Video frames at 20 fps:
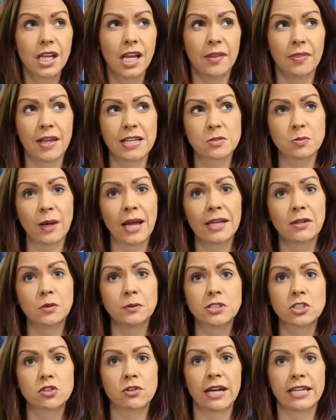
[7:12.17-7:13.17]
and that's what I
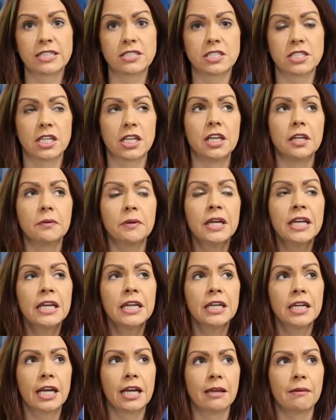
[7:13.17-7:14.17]
always try to do.
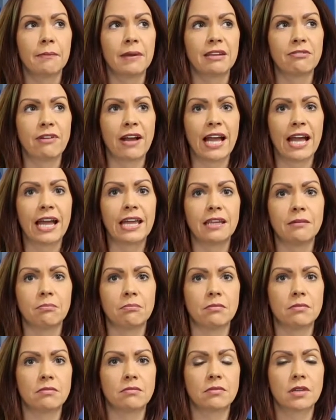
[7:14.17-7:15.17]
Um, if
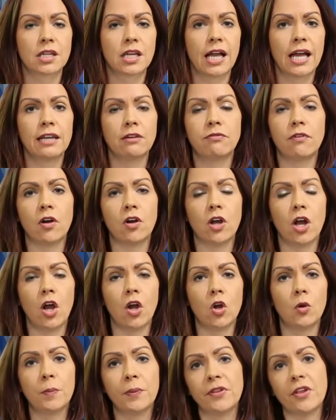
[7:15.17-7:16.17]
I'm kind of
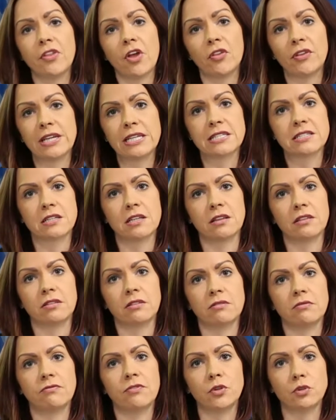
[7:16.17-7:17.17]
open and honest and
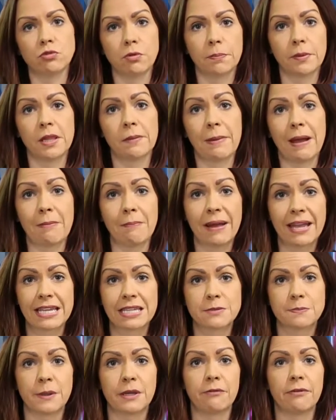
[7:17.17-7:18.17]
vulnerable about my
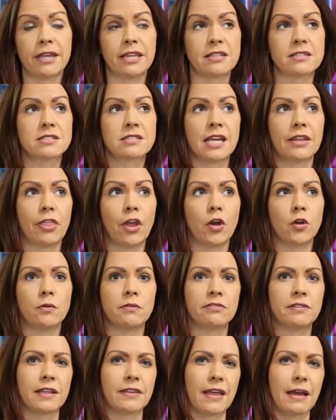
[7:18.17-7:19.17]
experience, then
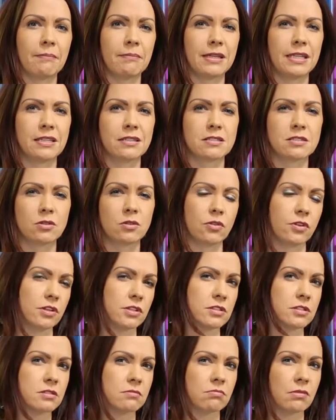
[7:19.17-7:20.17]
hopefully that means that
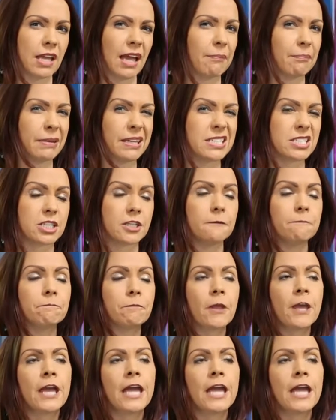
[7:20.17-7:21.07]
others can be too.